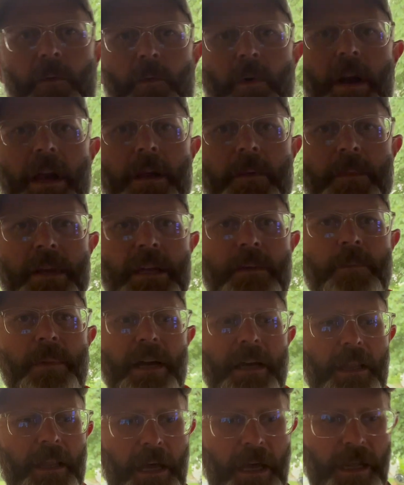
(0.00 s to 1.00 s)
what I mean
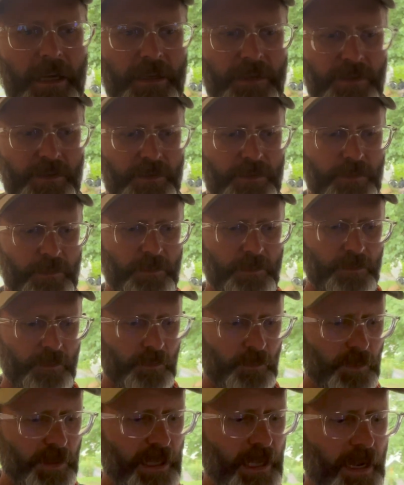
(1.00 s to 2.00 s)
by that is
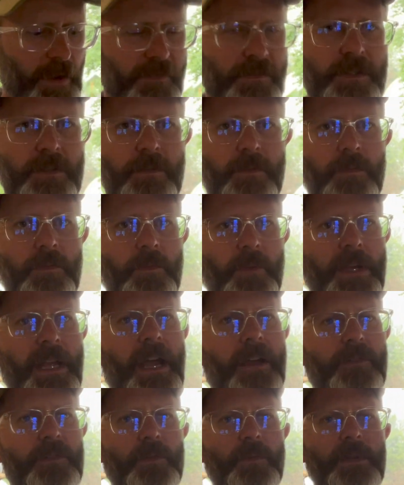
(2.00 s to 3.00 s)
we have to
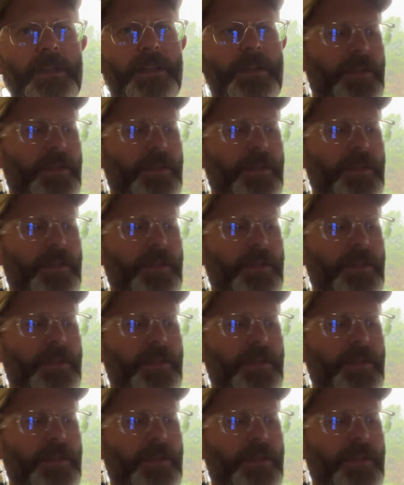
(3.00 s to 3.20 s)
really